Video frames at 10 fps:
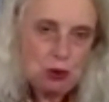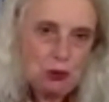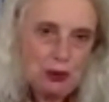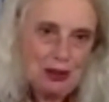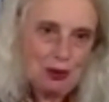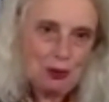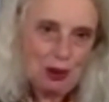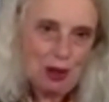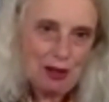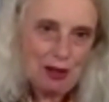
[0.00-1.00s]
in your
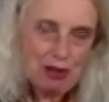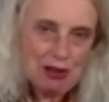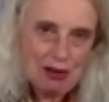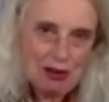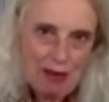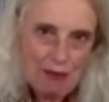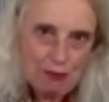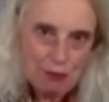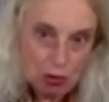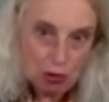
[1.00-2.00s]
life and that have
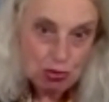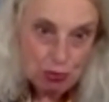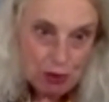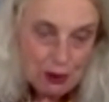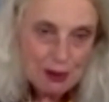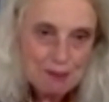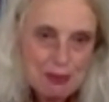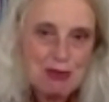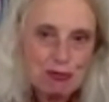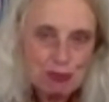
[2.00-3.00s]
thus far
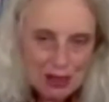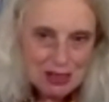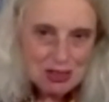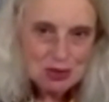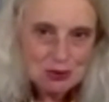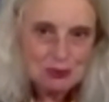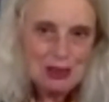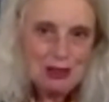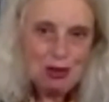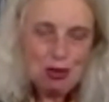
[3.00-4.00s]
been vital
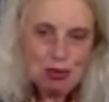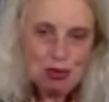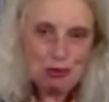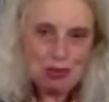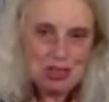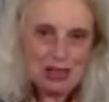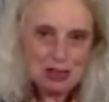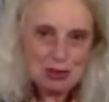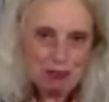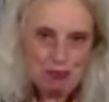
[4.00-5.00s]
to your sense
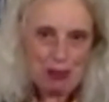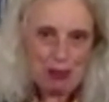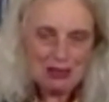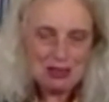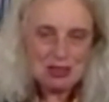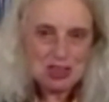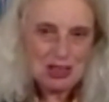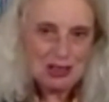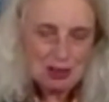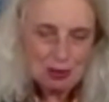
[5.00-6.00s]
of balance
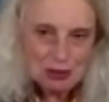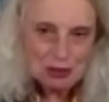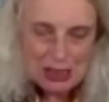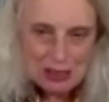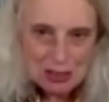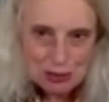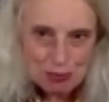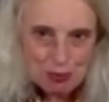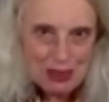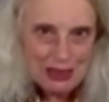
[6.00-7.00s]
and your sense of
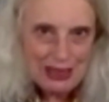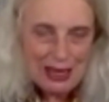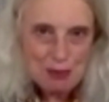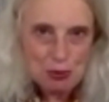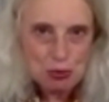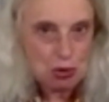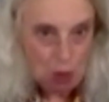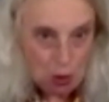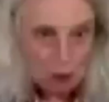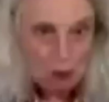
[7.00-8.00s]
being able to cope.